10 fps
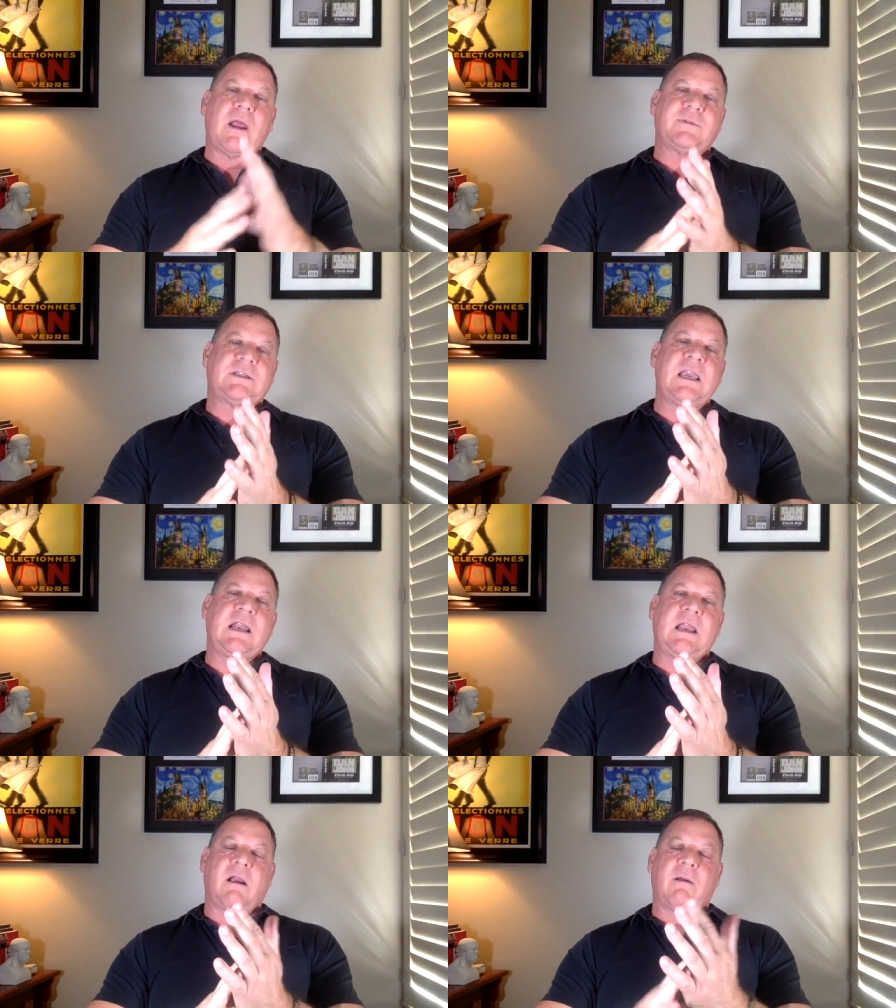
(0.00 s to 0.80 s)
I'm
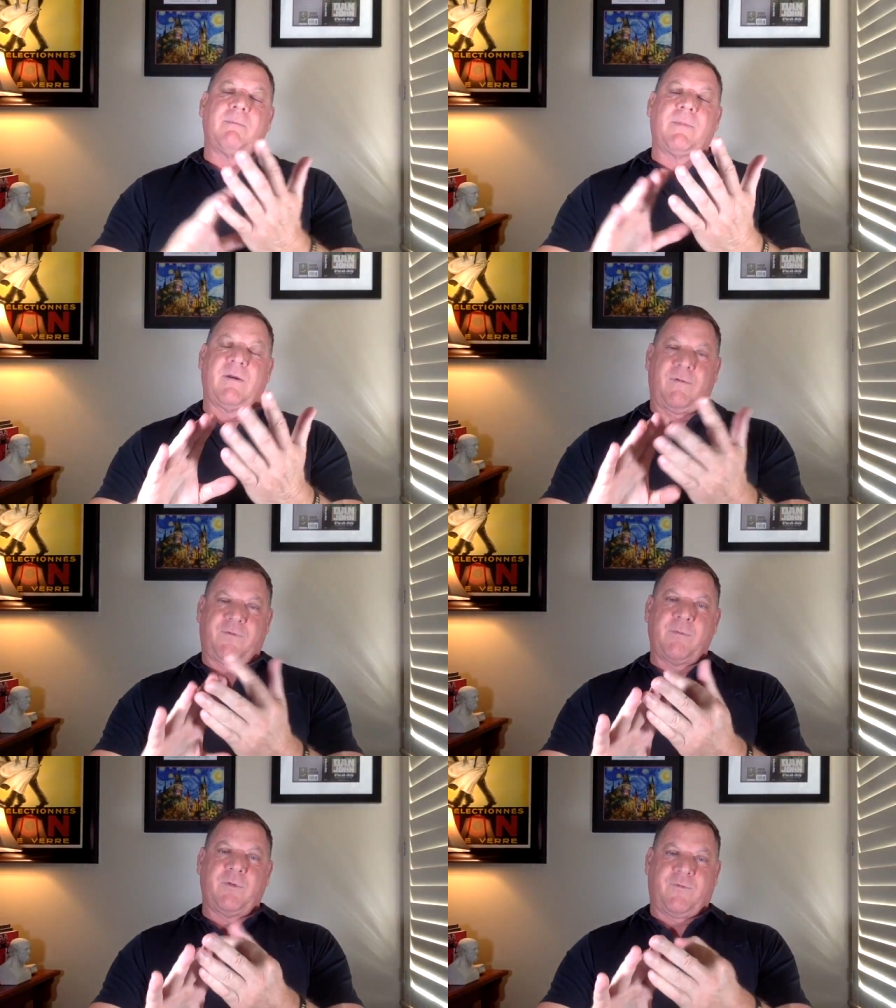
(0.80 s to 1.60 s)
seeing here uh,
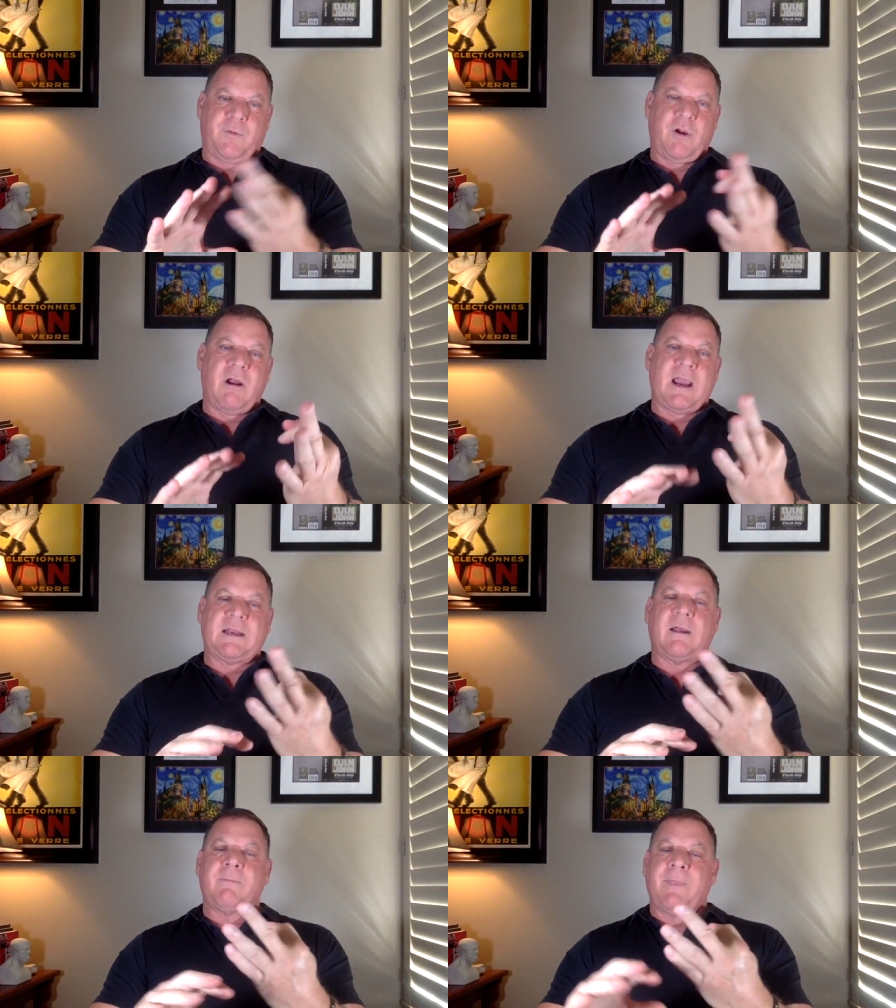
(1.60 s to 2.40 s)
from from your
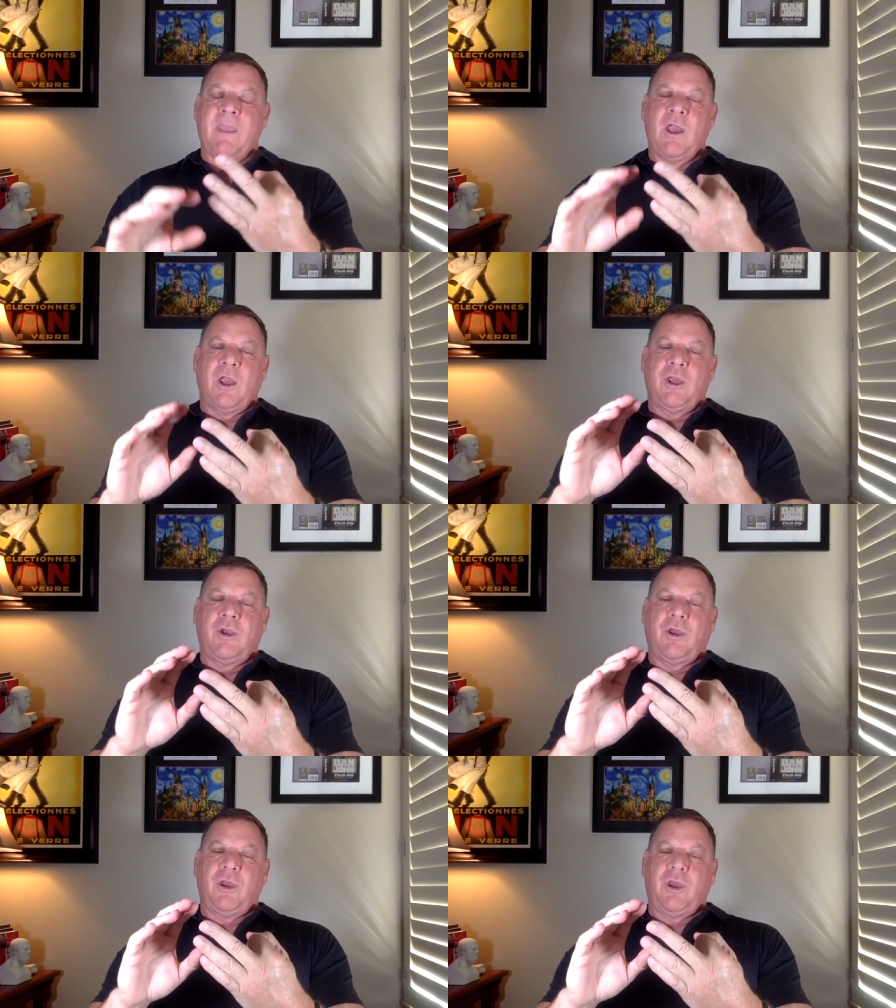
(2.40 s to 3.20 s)
idea,
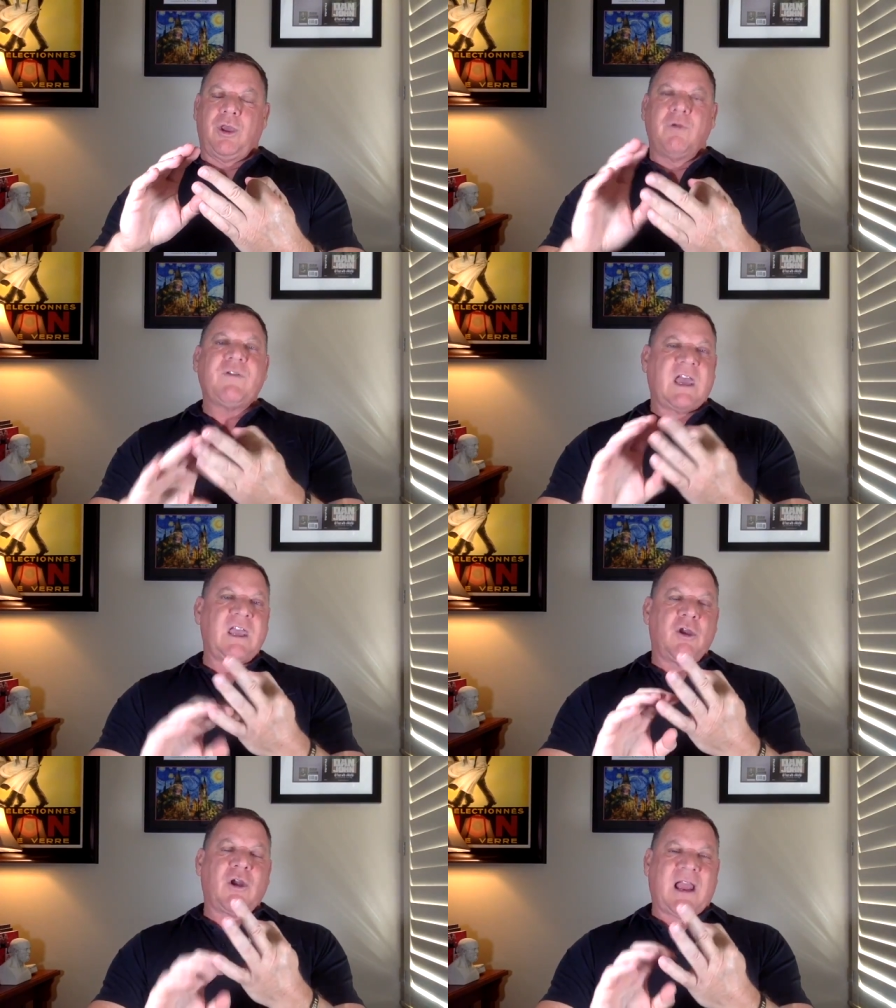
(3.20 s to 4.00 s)
you you
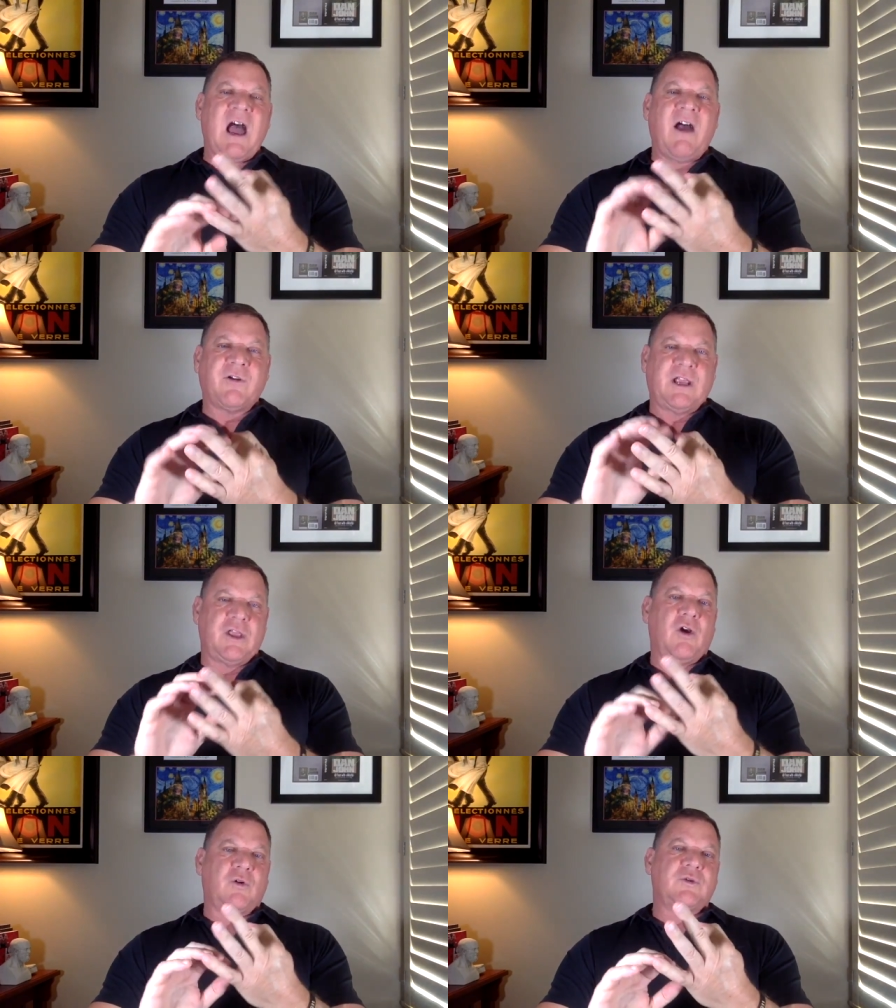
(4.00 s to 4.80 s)
you're covering
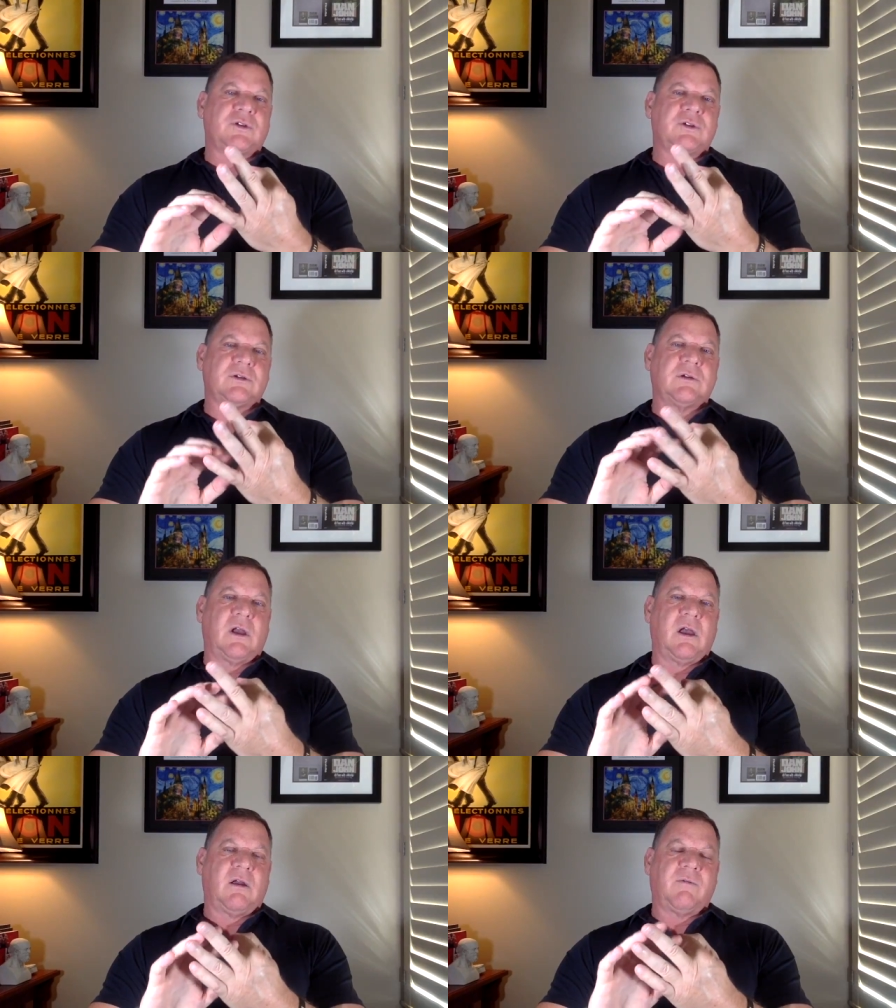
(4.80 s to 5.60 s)
those
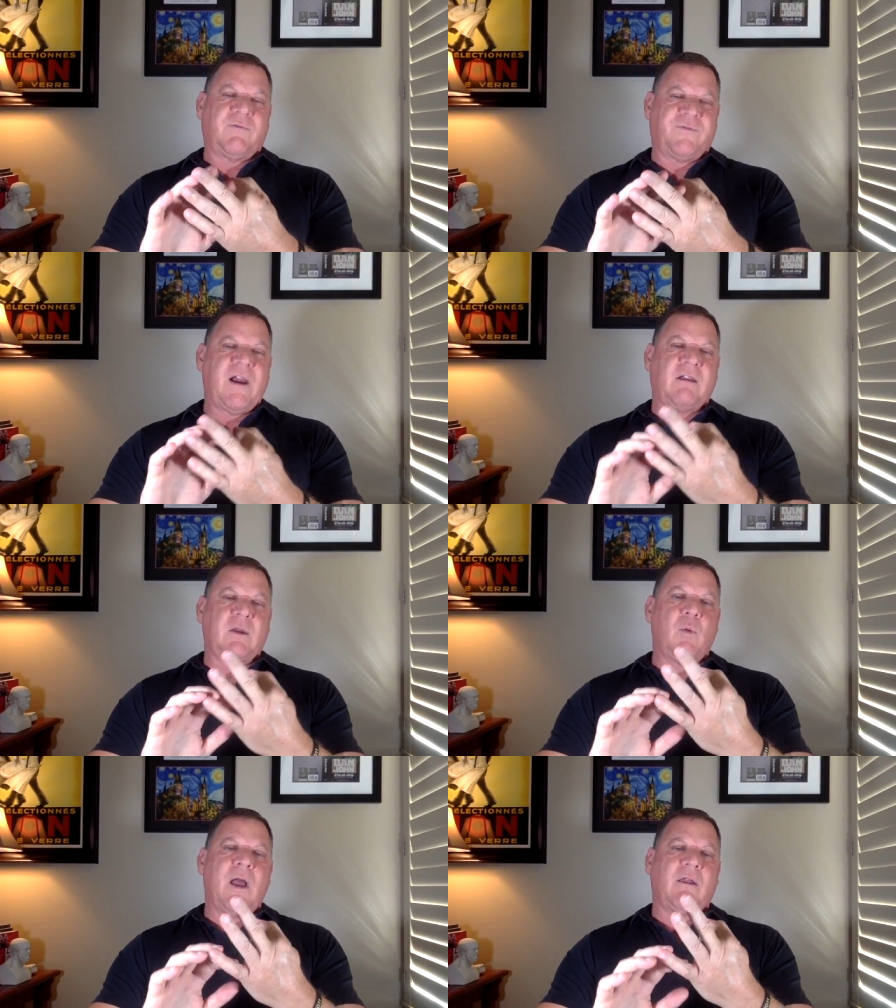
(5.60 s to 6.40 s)
uh,
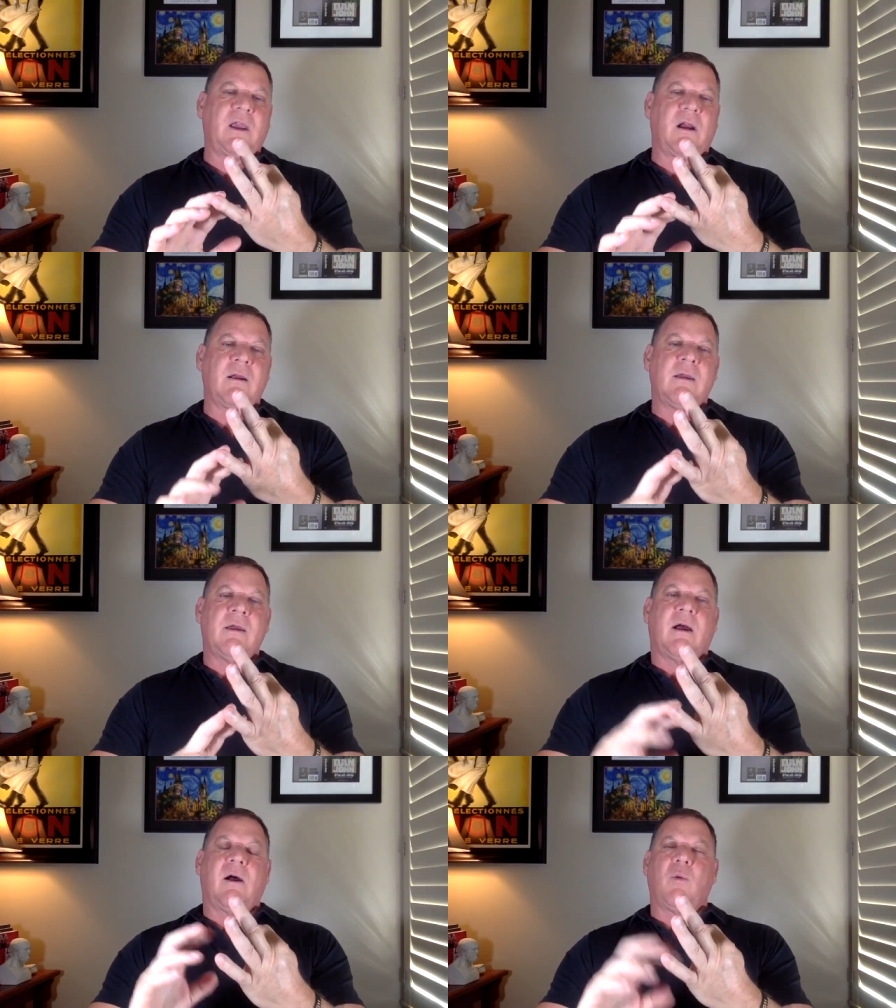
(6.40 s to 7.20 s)
fairly well here.
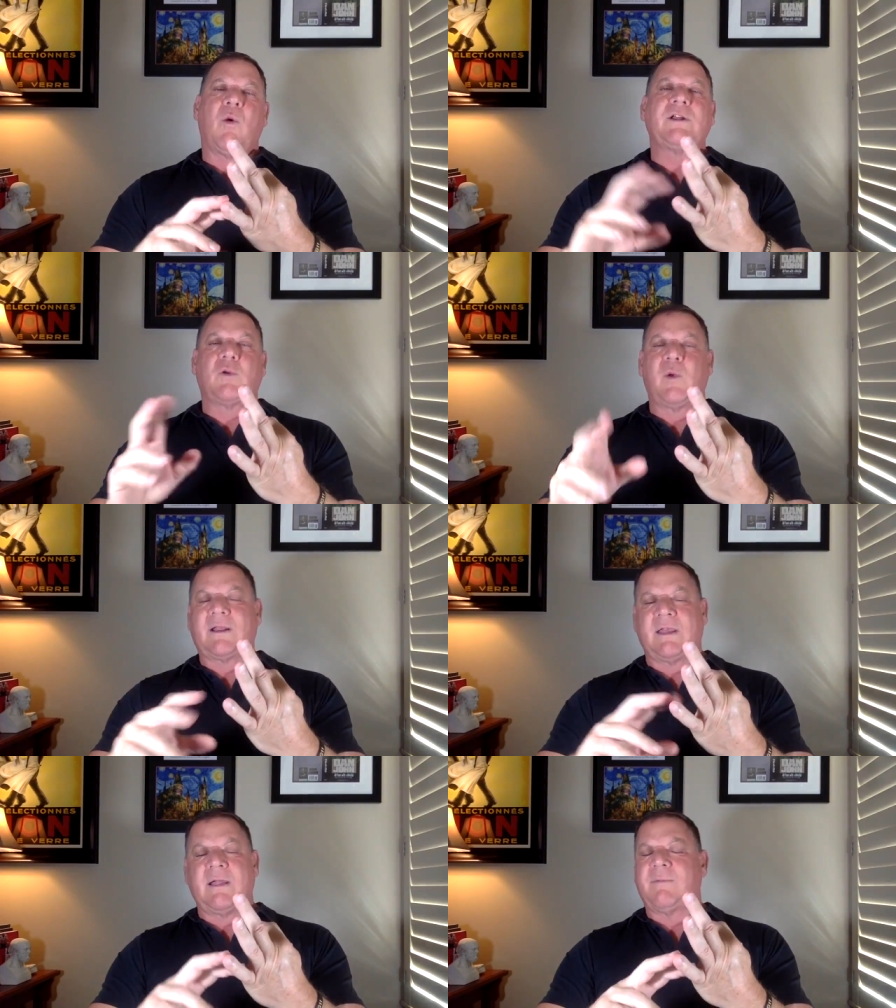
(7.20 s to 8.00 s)
Uh, one
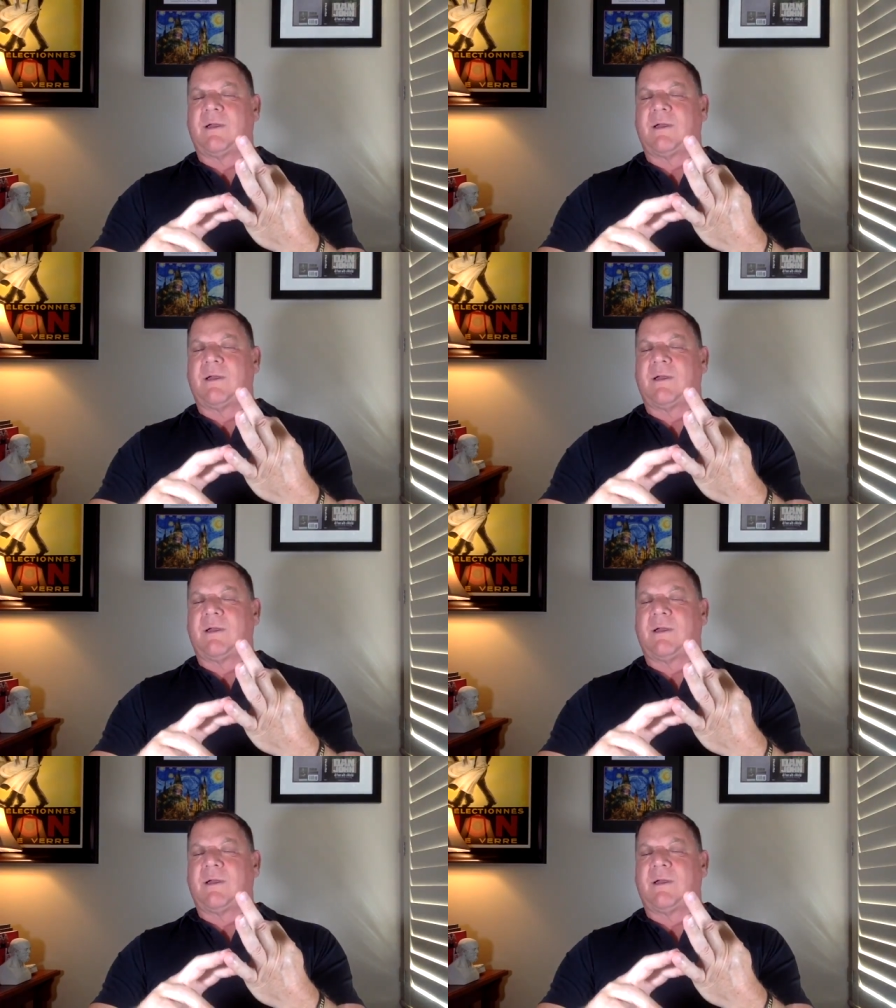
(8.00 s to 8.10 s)
quick thing.